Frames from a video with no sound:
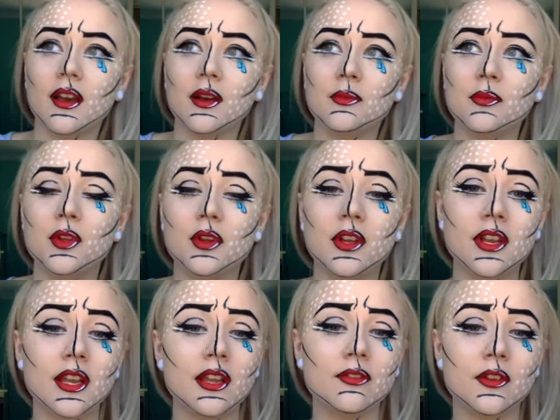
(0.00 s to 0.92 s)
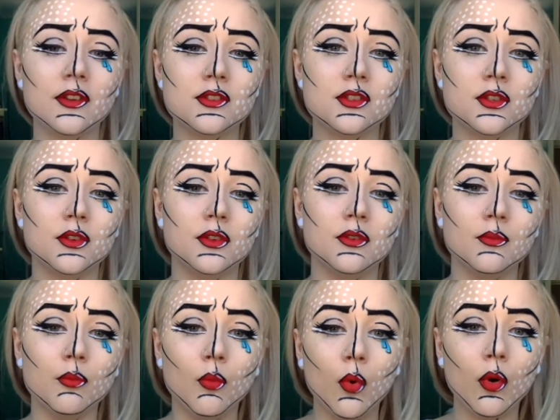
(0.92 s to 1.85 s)
You can even do
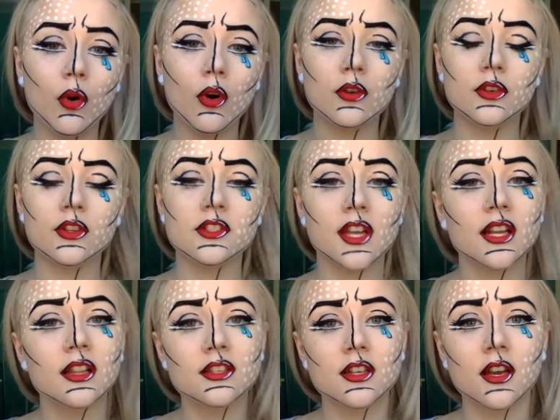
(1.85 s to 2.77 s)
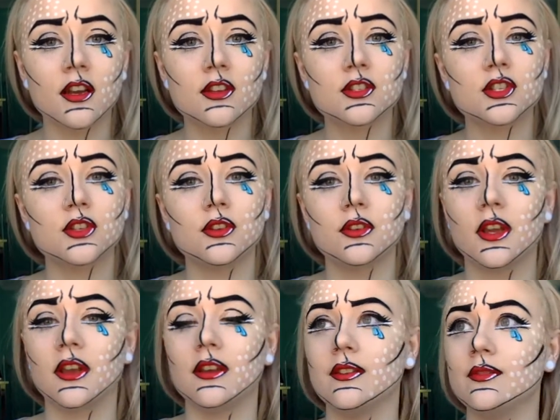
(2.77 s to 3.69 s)
more on your décolletage. You
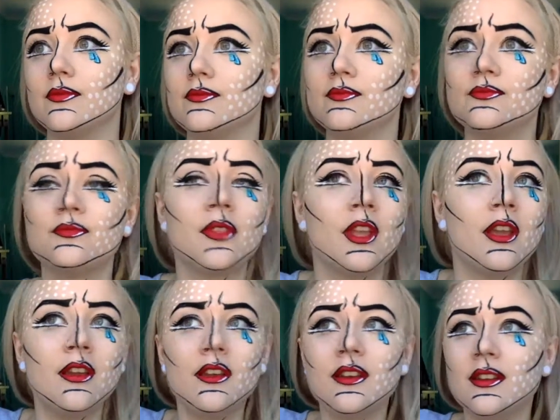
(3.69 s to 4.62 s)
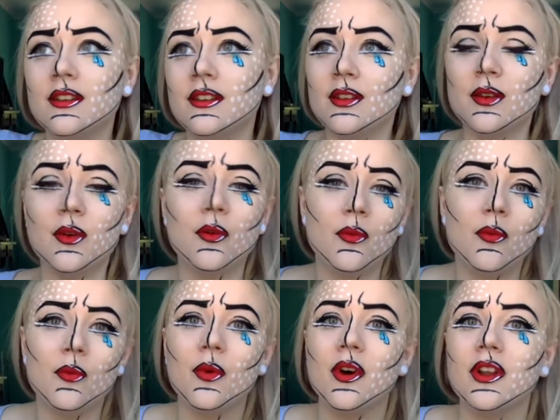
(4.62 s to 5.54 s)
can
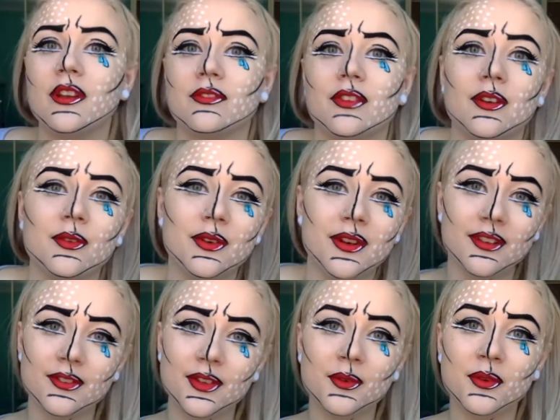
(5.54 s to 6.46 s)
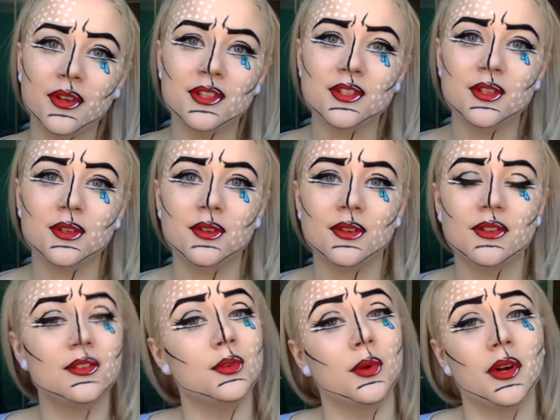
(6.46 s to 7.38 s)
whatever you want to
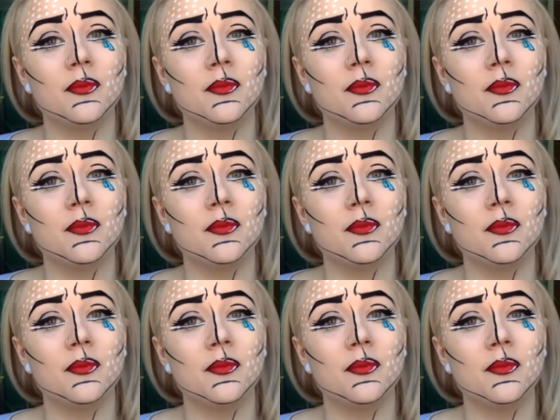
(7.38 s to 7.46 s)
do it,